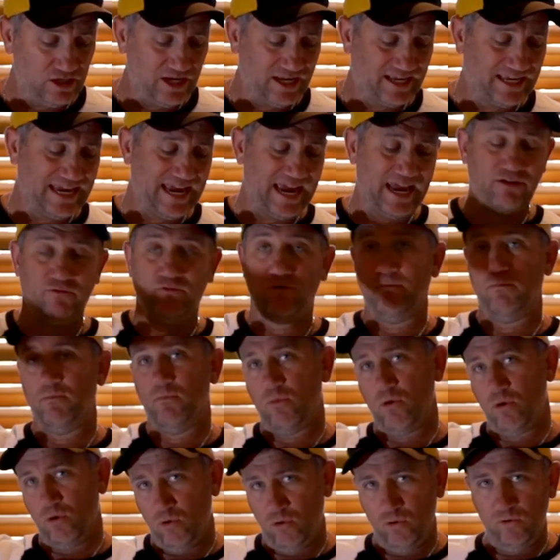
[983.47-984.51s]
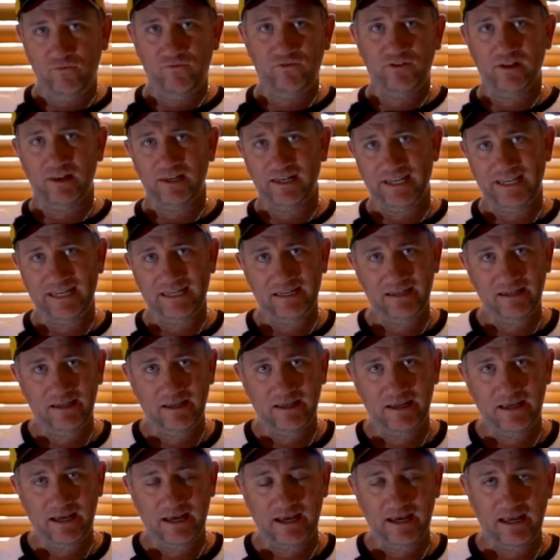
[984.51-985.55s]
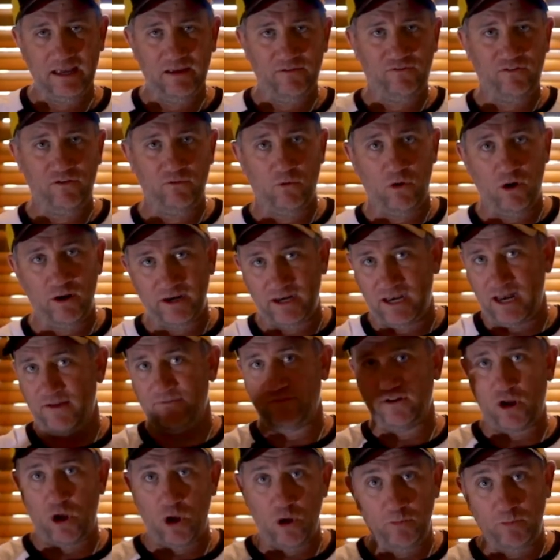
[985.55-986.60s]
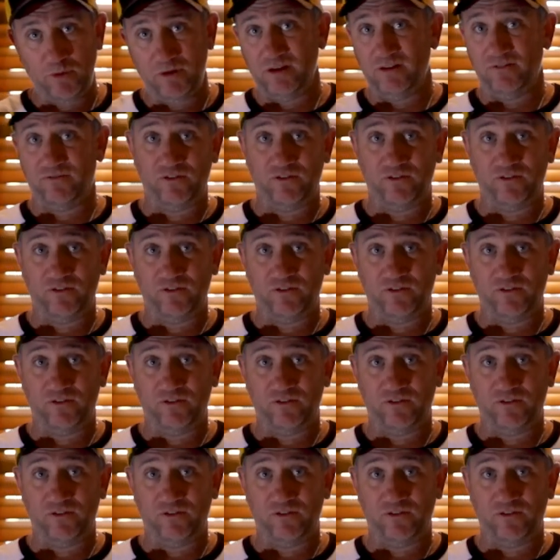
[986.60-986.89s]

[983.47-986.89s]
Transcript: You can remove the lid if you want and have it open.